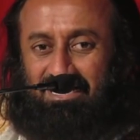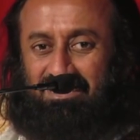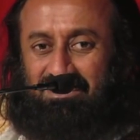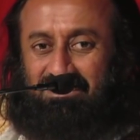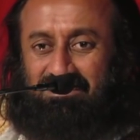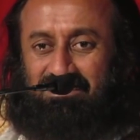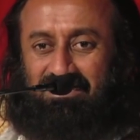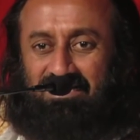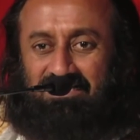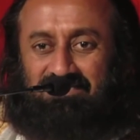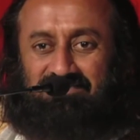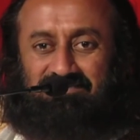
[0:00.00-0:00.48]

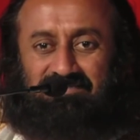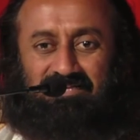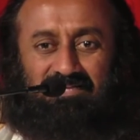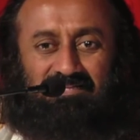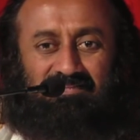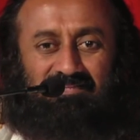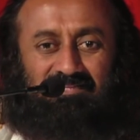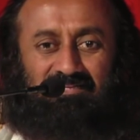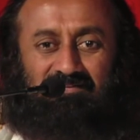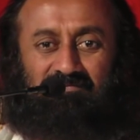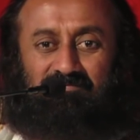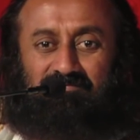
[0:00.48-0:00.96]
And does
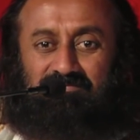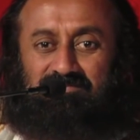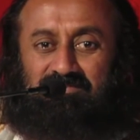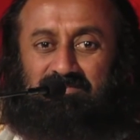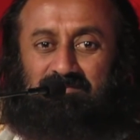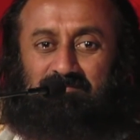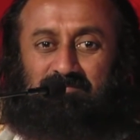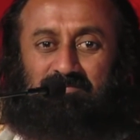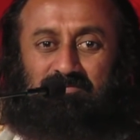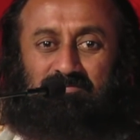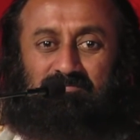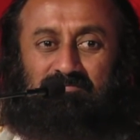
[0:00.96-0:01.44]
nothing
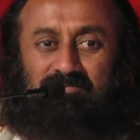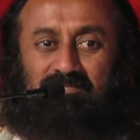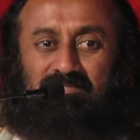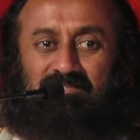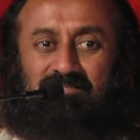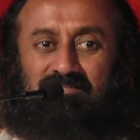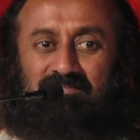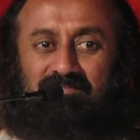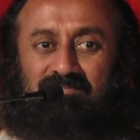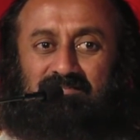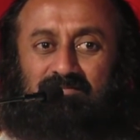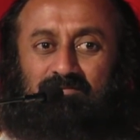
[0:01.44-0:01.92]
seem to
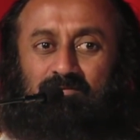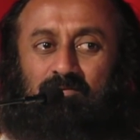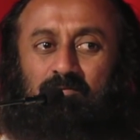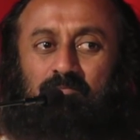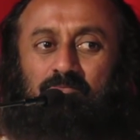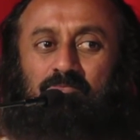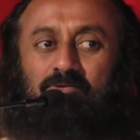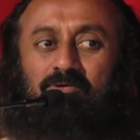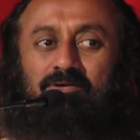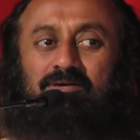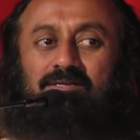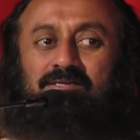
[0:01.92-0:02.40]
work? No
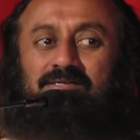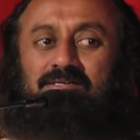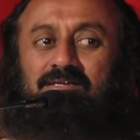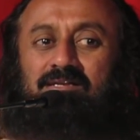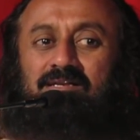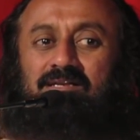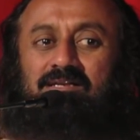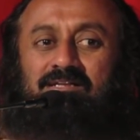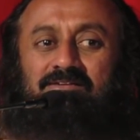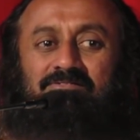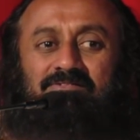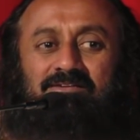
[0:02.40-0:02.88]
point
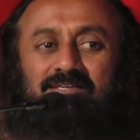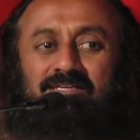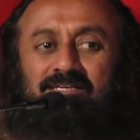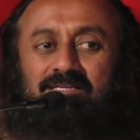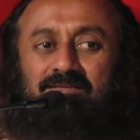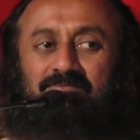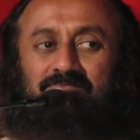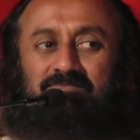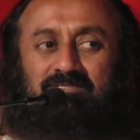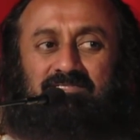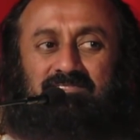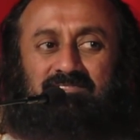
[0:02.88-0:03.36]
in living
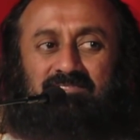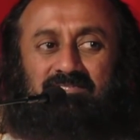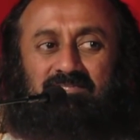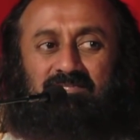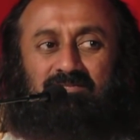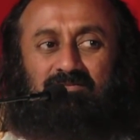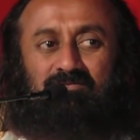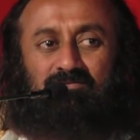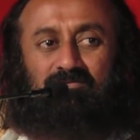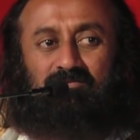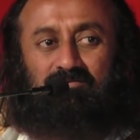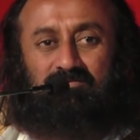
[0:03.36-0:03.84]
in
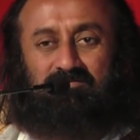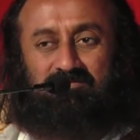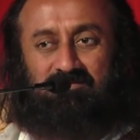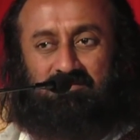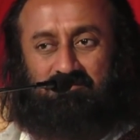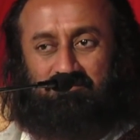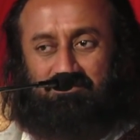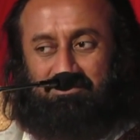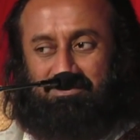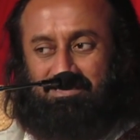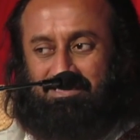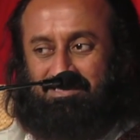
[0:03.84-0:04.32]
misery, go
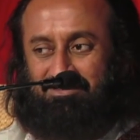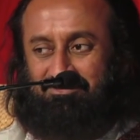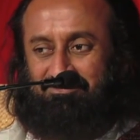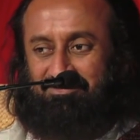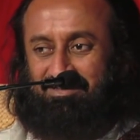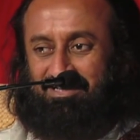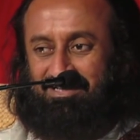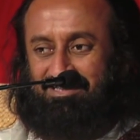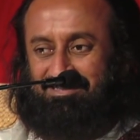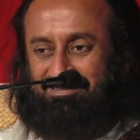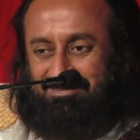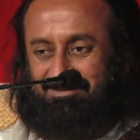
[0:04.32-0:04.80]
separate
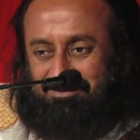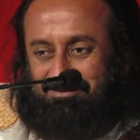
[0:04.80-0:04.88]
ways.